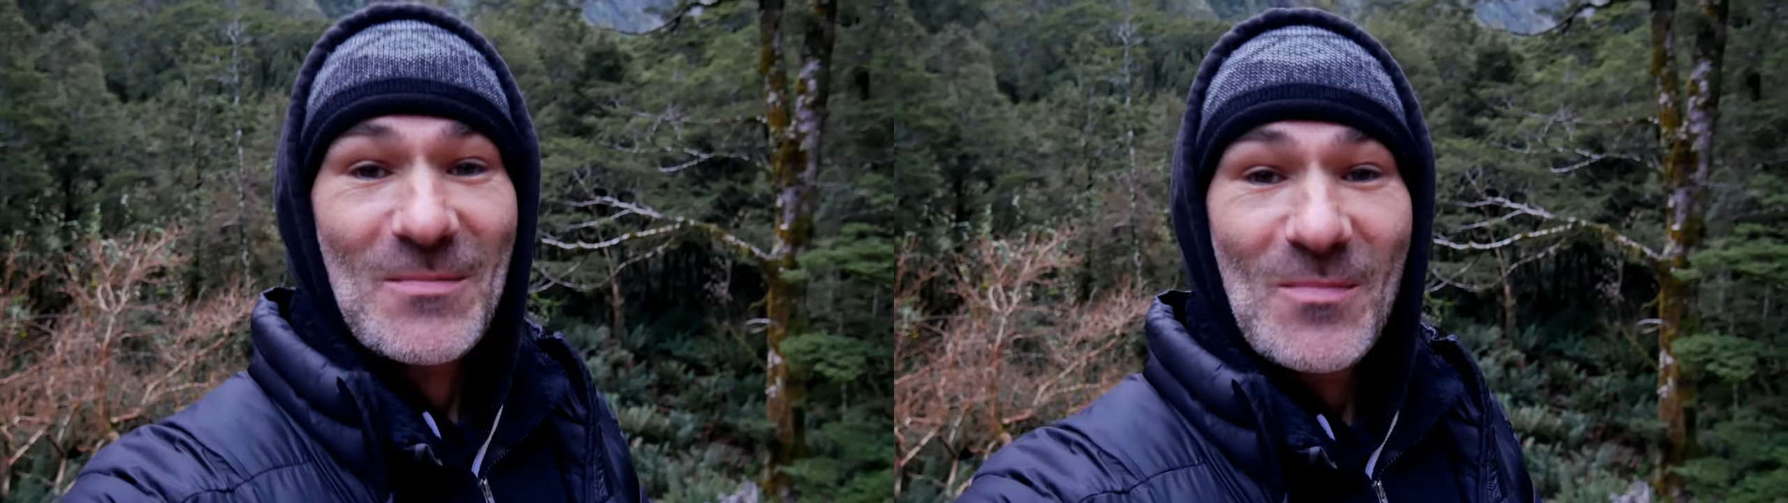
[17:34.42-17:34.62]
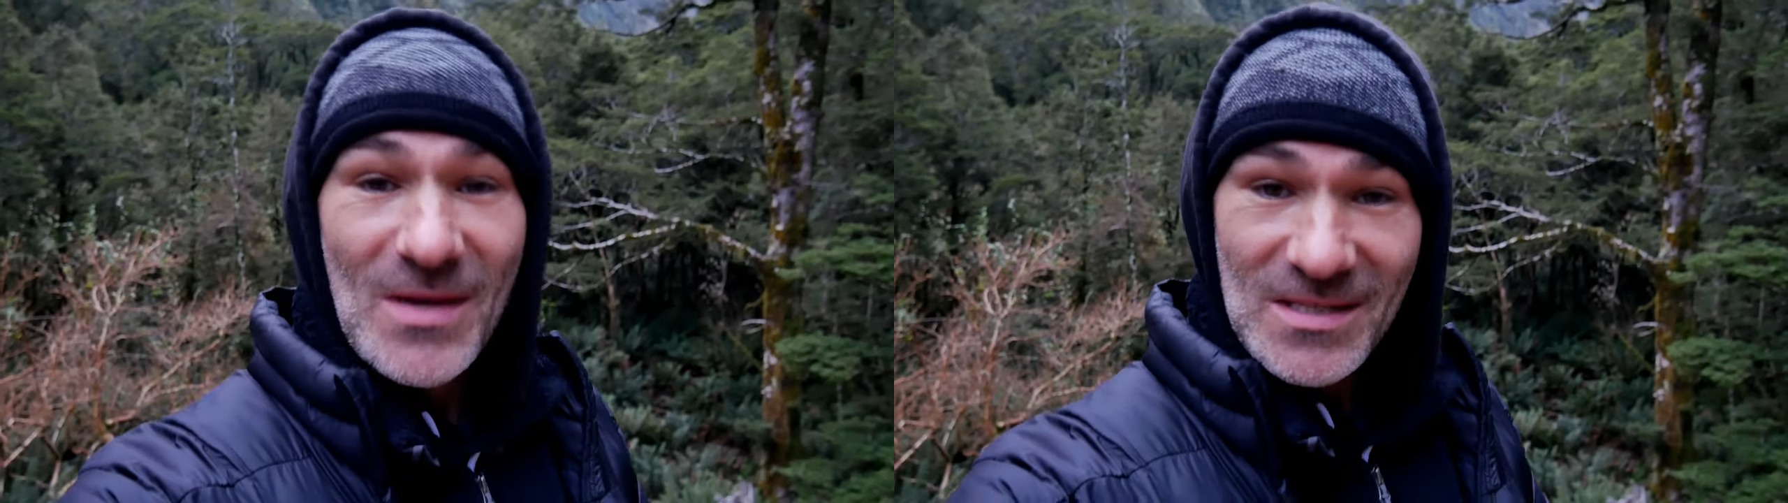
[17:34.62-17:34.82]

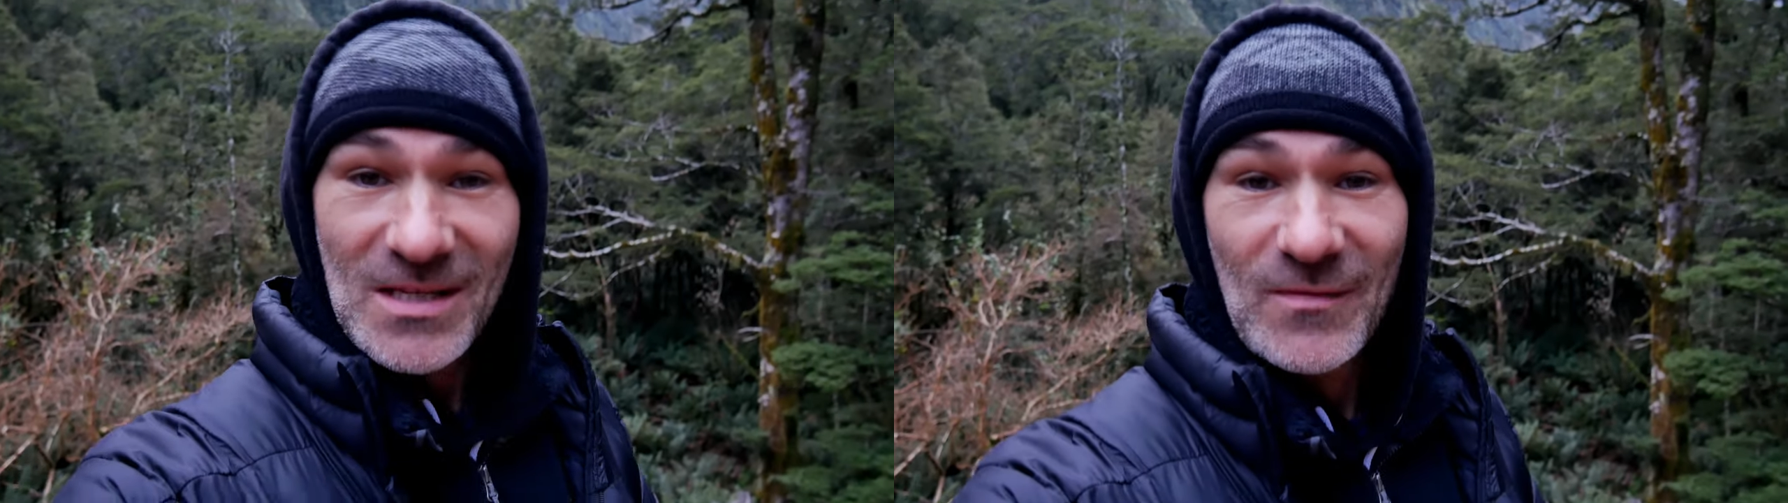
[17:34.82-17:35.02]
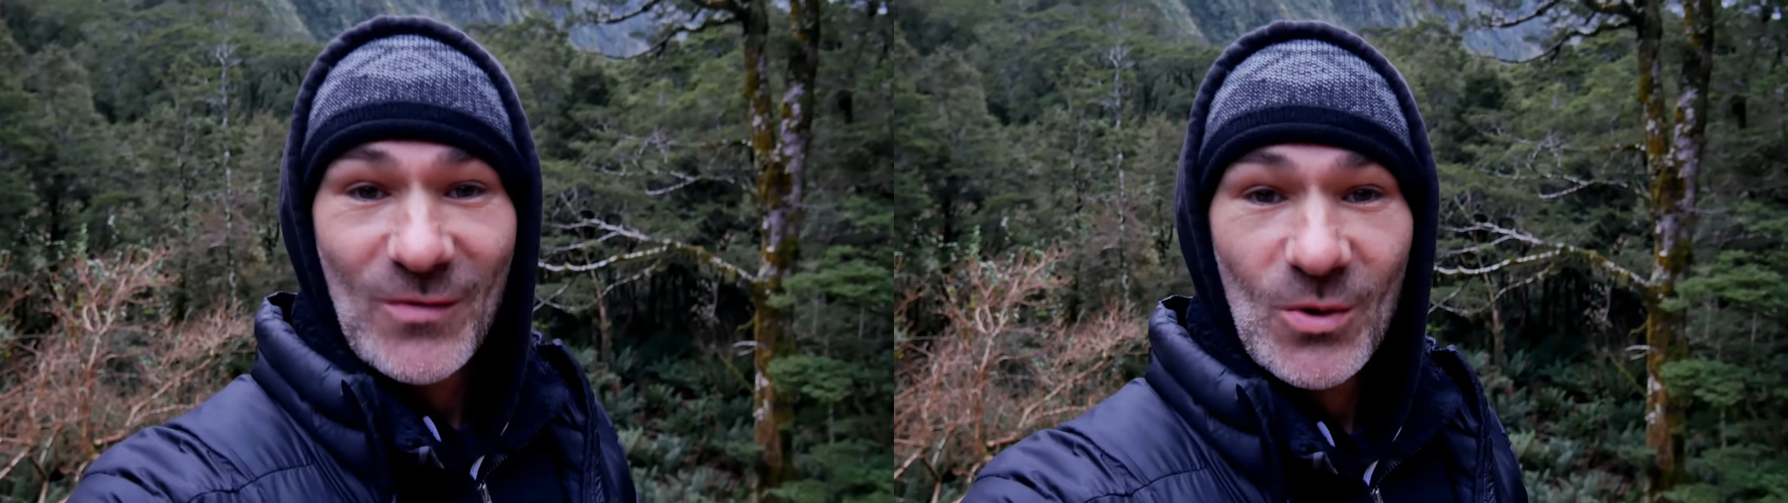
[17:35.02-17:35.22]

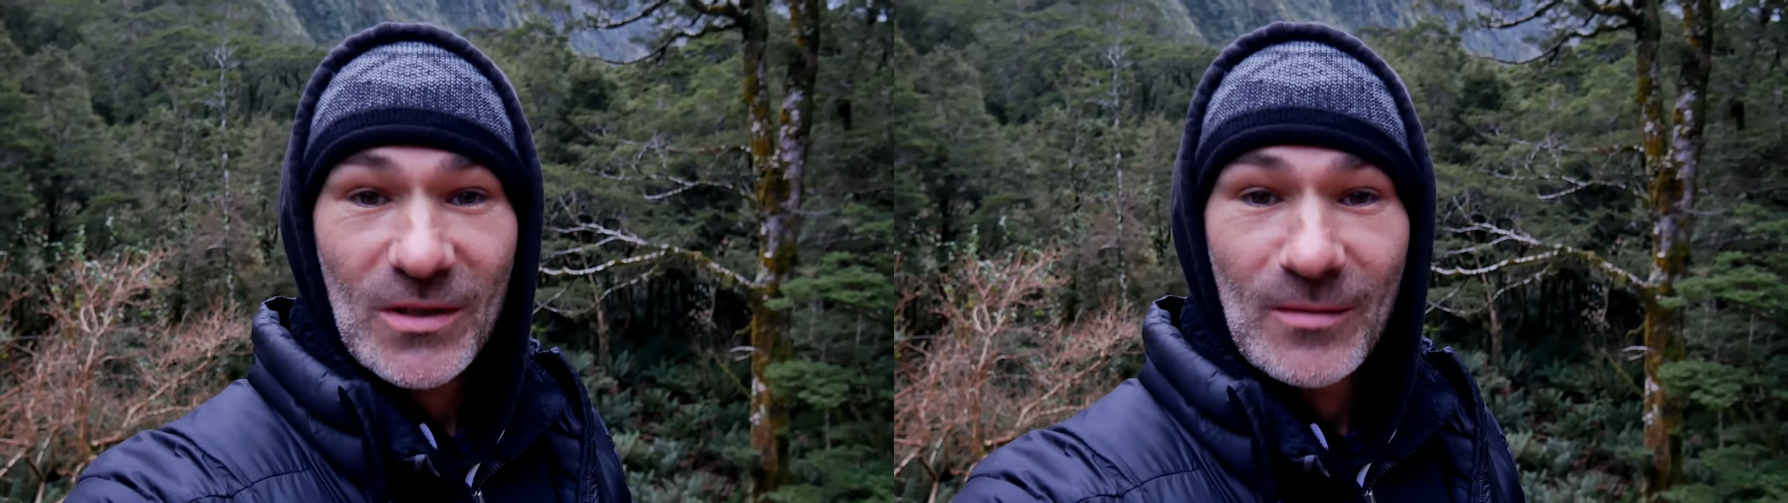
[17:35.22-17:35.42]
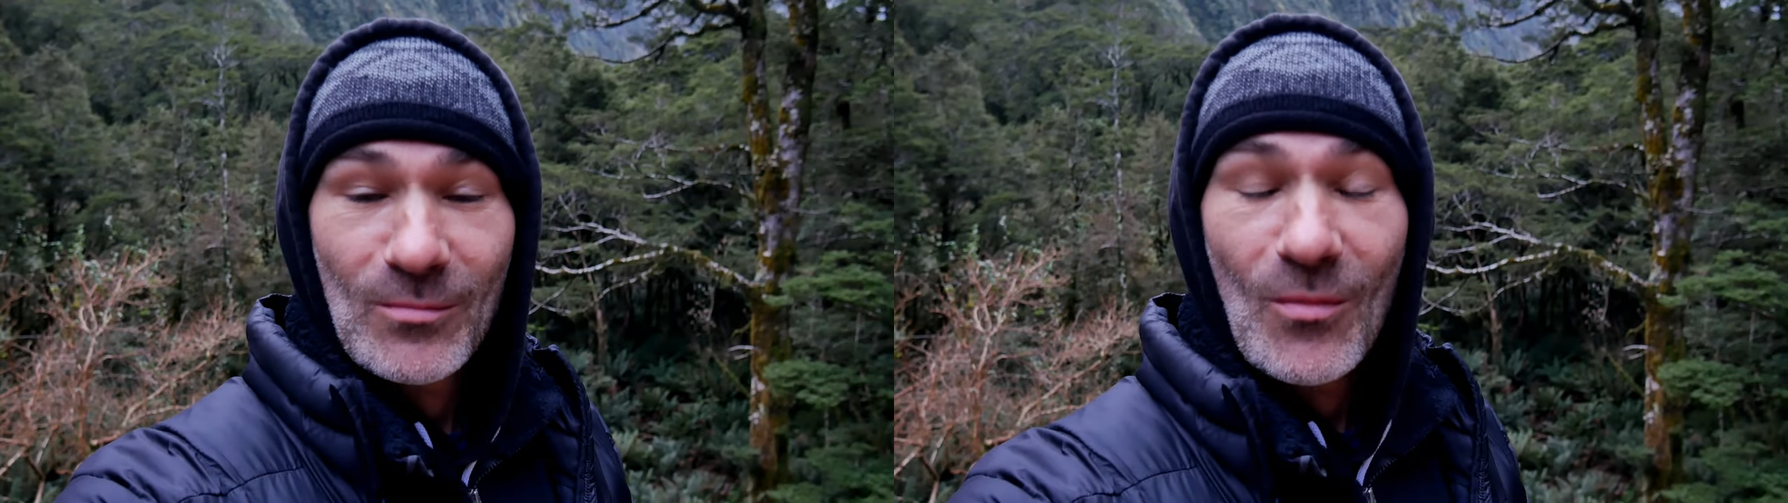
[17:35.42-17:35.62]
misty
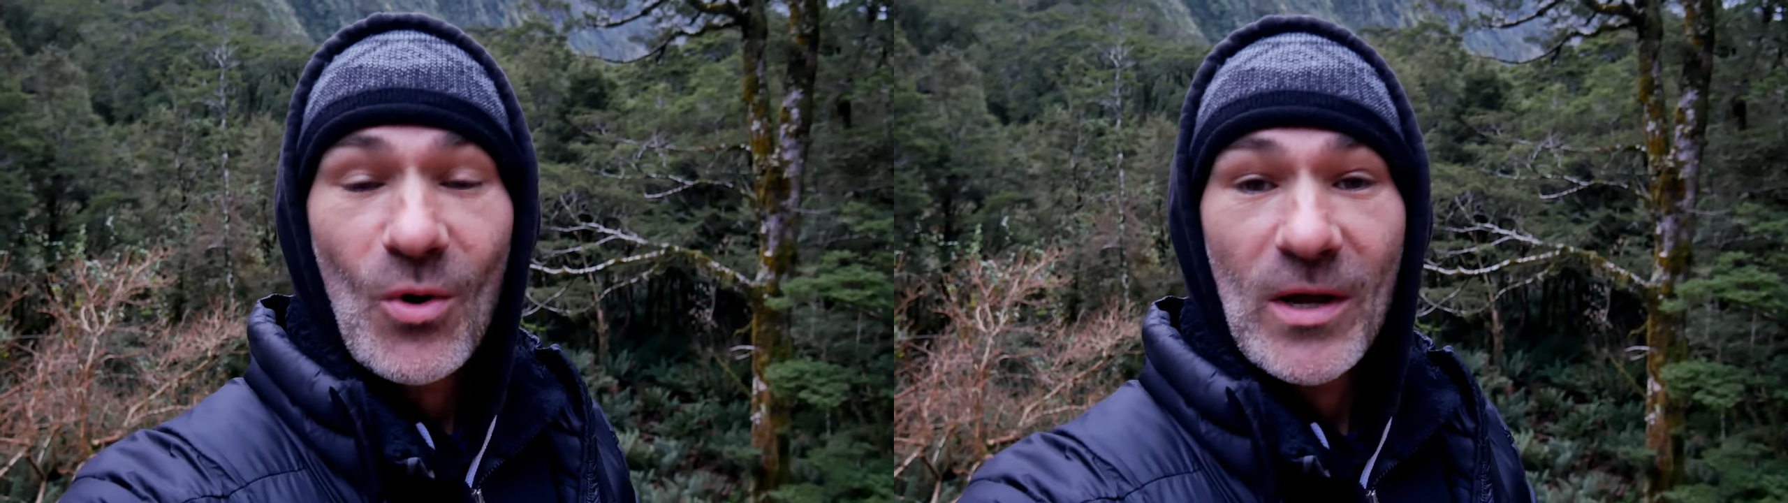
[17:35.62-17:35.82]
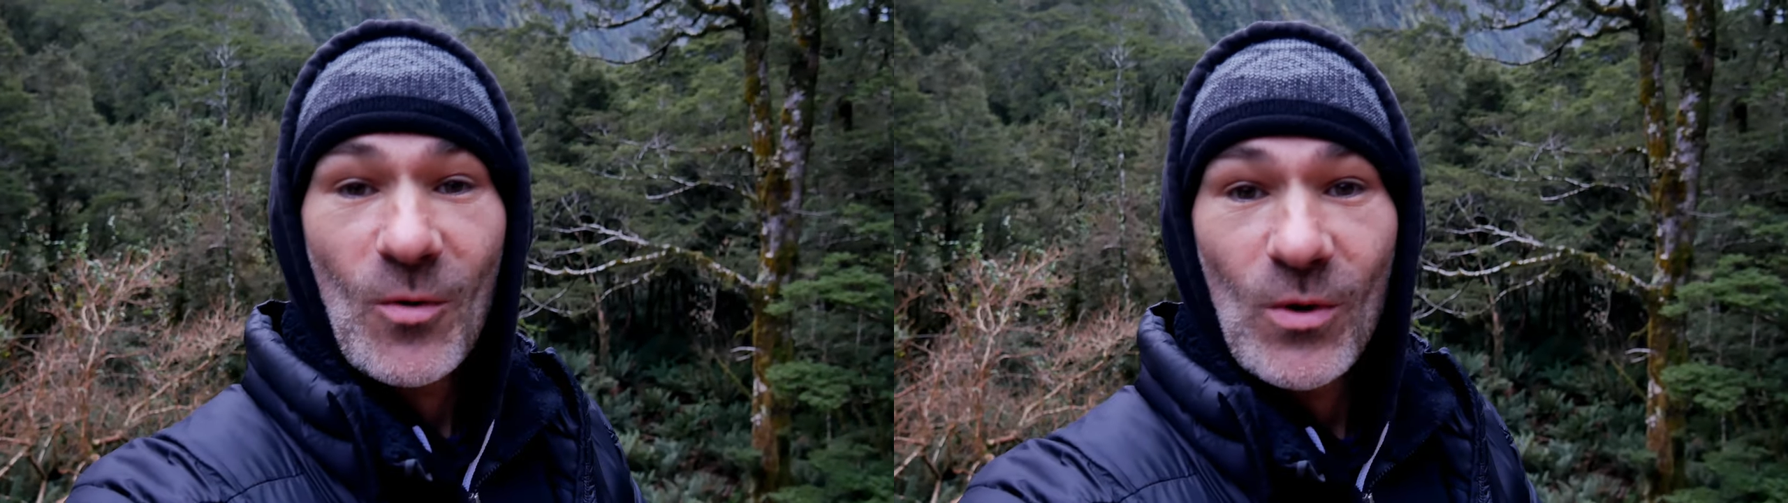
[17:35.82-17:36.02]
Fiordland
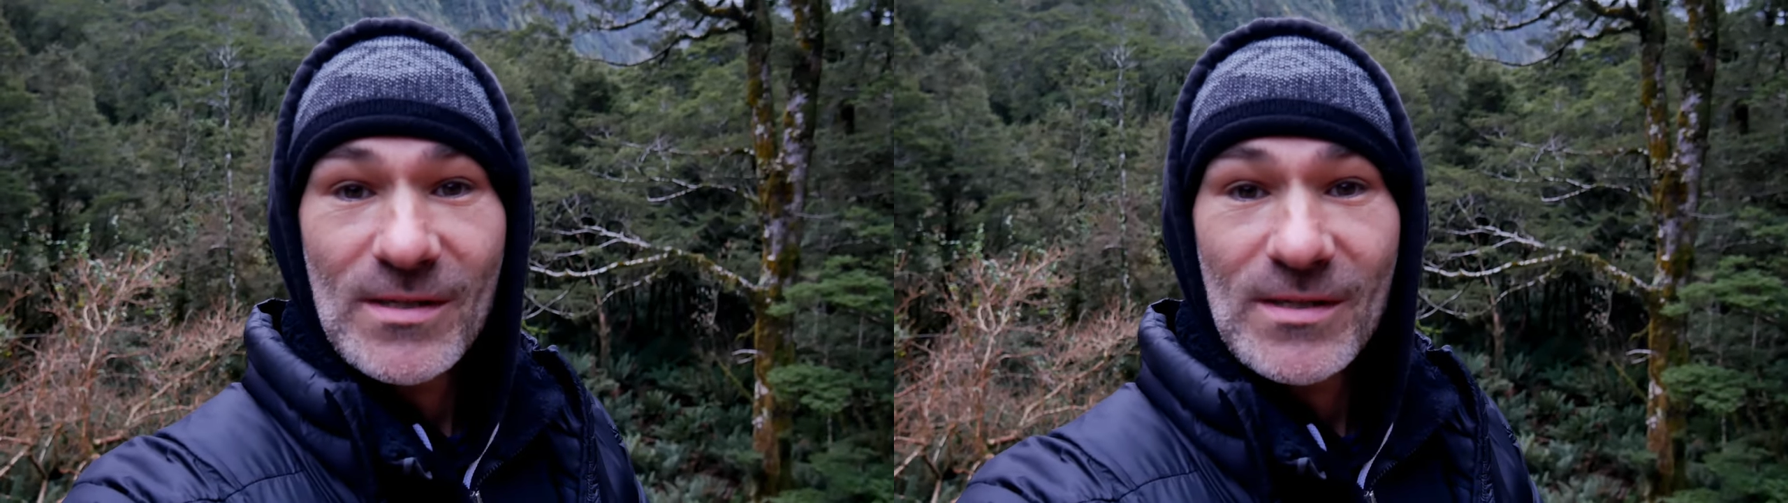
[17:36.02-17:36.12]
morning